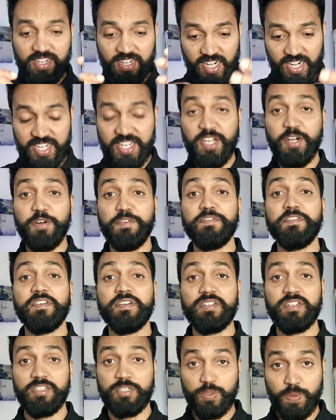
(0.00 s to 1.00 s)
idea of
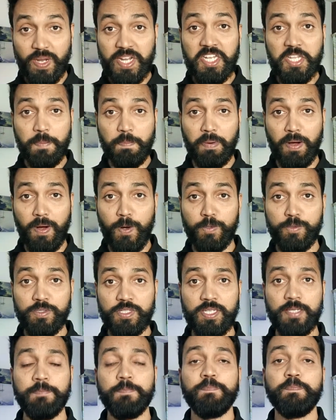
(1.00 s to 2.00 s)
20
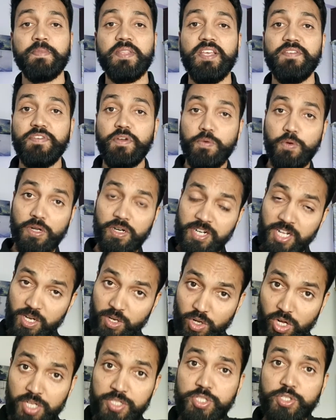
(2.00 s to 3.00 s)
pounds, if you've already
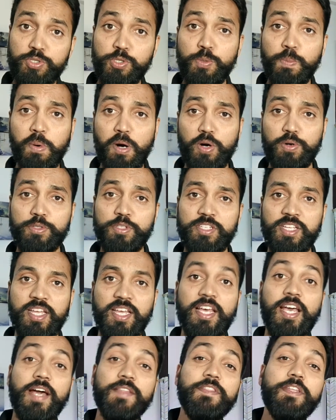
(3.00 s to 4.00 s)
lost 2 pounds
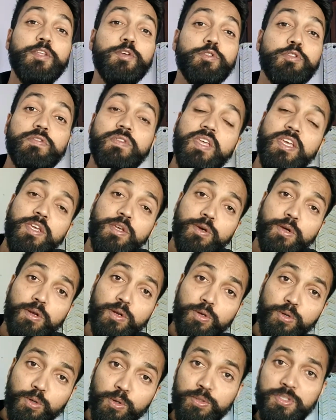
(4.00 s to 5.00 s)
and then you think you're
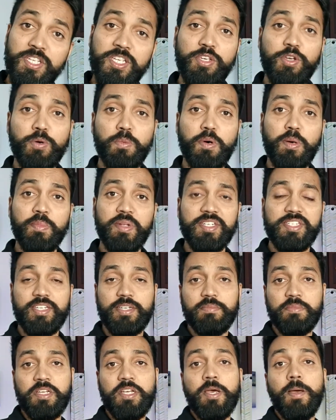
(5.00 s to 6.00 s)
losing your
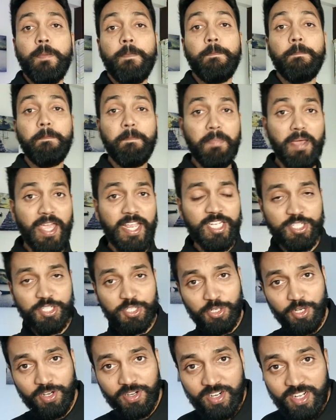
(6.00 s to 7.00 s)
momentum, make
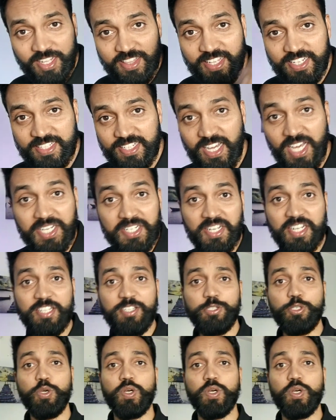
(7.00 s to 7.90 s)
sure the target is your